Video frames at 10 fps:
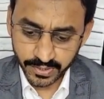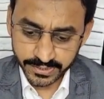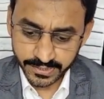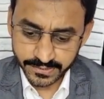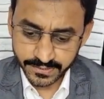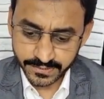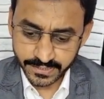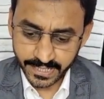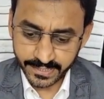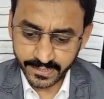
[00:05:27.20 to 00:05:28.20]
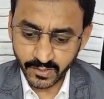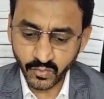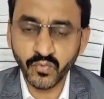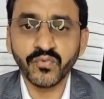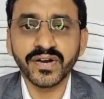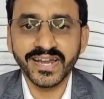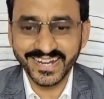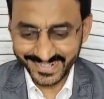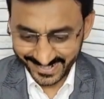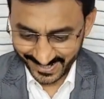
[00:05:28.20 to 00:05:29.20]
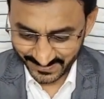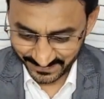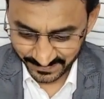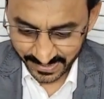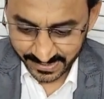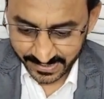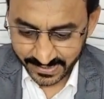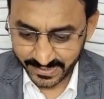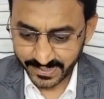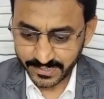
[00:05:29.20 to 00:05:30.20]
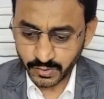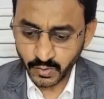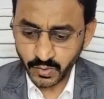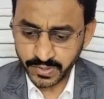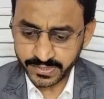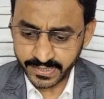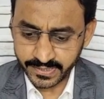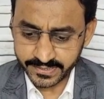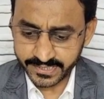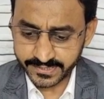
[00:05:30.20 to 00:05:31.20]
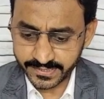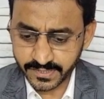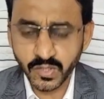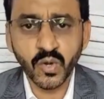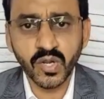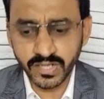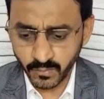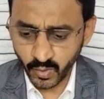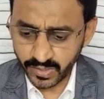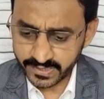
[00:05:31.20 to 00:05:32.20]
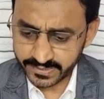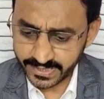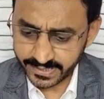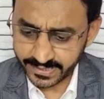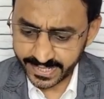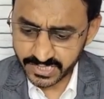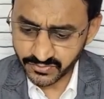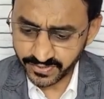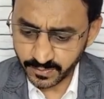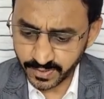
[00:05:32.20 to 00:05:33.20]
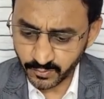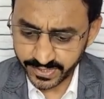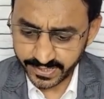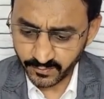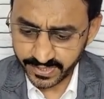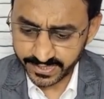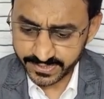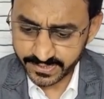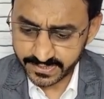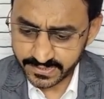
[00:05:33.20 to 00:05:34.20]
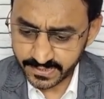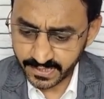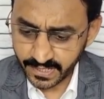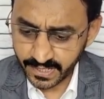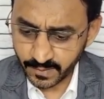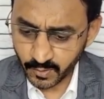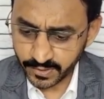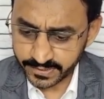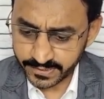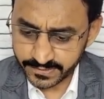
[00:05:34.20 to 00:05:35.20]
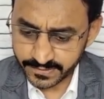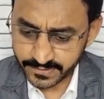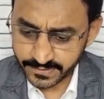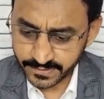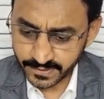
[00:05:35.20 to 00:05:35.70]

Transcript: this saddle variety. This is collarbone. Then next will be will discuss about this